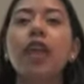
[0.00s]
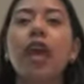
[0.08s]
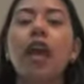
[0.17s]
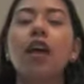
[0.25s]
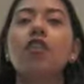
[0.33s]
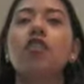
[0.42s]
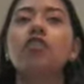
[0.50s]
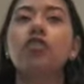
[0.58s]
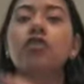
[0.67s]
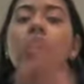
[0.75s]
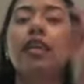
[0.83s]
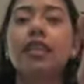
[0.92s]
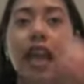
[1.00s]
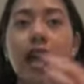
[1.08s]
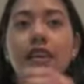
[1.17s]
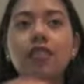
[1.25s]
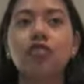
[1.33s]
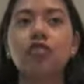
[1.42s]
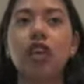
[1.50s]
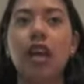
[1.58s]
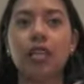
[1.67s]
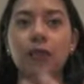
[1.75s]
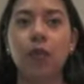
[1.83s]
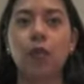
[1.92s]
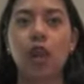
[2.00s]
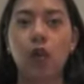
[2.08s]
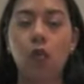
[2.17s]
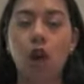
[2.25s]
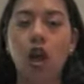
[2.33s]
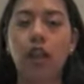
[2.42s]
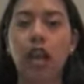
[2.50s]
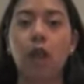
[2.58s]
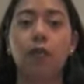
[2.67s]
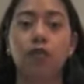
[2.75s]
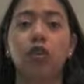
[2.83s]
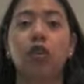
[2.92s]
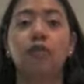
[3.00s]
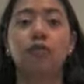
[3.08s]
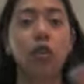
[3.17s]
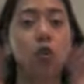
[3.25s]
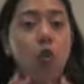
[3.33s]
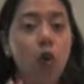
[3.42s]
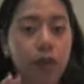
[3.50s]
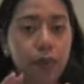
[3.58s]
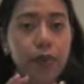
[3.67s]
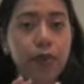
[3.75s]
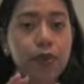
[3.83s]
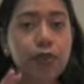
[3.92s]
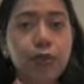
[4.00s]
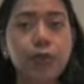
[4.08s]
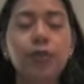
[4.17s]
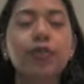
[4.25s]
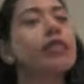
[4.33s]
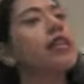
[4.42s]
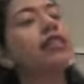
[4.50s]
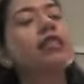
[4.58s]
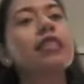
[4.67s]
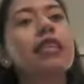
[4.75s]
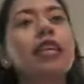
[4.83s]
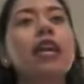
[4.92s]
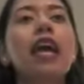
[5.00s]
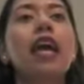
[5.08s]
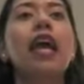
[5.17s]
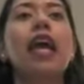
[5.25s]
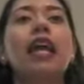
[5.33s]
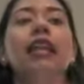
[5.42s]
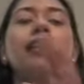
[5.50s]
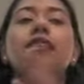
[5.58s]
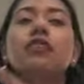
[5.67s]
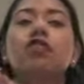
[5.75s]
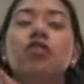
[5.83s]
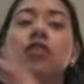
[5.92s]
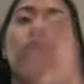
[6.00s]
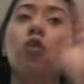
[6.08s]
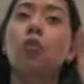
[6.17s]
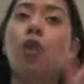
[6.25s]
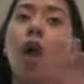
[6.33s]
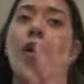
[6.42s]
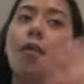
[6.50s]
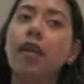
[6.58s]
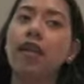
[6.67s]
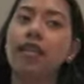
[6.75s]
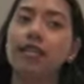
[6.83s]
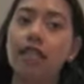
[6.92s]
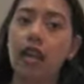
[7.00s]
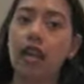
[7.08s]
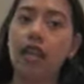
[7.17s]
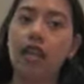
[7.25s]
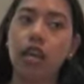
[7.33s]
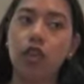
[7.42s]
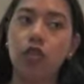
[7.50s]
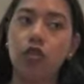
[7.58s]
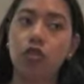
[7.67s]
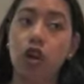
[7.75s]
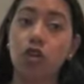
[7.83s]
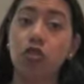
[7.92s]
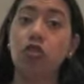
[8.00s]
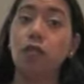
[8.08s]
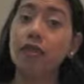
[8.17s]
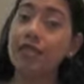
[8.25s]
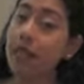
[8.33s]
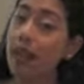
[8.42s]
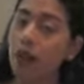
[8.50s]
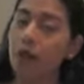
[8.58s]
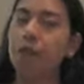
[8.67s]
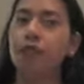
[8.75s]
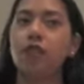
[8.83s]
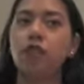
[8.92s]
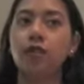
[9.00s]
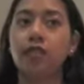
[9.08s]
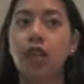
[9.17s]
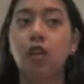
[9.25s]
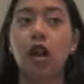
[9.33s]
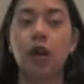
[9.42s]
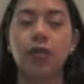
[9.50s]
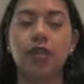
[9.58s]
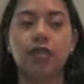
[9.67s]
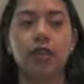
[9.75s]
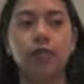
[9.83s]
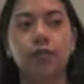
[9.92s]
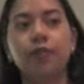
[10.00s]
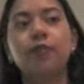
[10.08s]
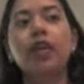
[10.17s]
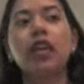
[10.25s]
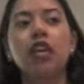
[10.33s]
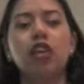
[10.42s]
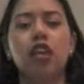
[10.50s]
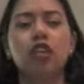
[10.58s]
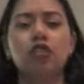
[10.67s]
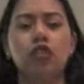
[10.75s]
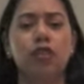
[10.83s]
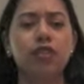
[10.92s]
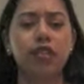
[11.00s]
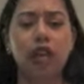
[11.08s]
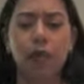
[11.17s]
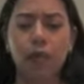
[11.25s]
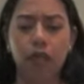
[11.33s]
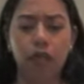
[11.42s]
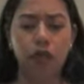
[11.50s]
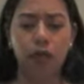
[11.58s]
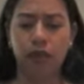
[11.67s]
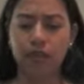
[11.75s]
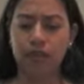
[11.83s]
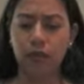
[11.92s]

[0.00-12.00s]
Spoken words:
And she said yes. She asked me what I wanted. I was looking for a coin purse precisely, and she said no problem. I'm gonna get you to talk to Matteo. So Matteo helped us out. He showed us a couple other ones.